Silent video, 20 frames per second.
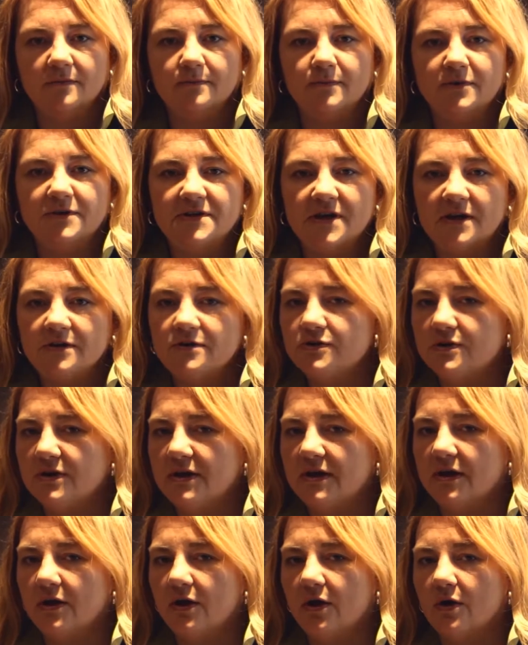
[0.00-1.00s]
potentially
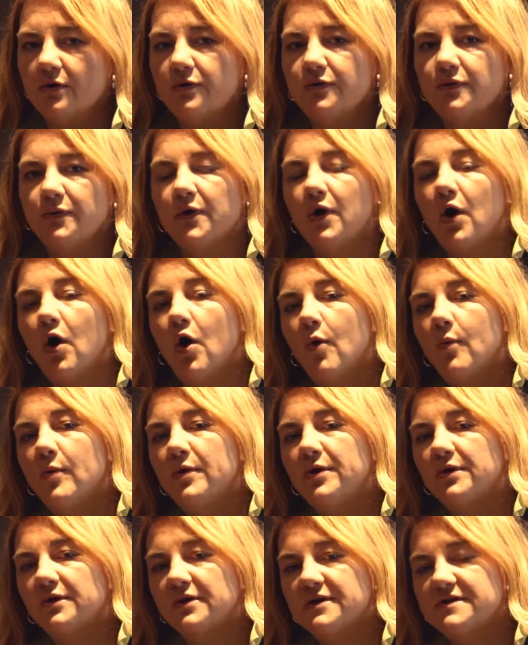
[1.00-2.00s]
can go through your home
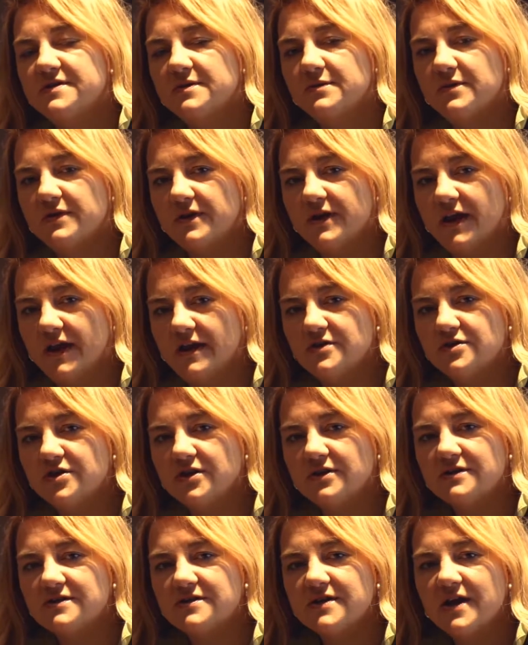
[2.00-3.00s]
when you're listed with an
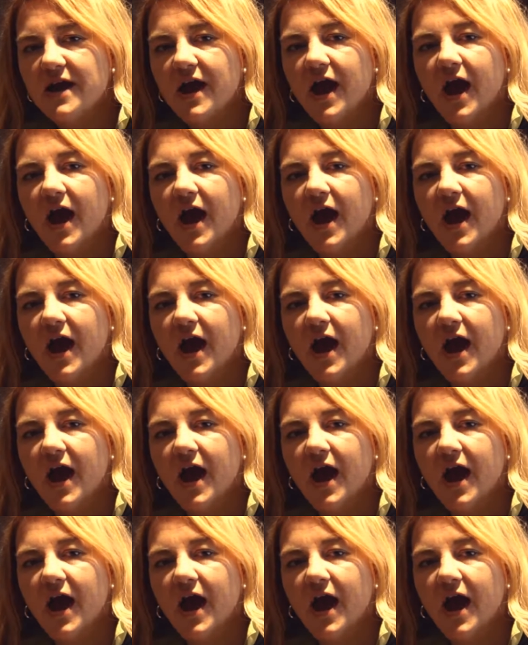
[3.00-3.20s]
agent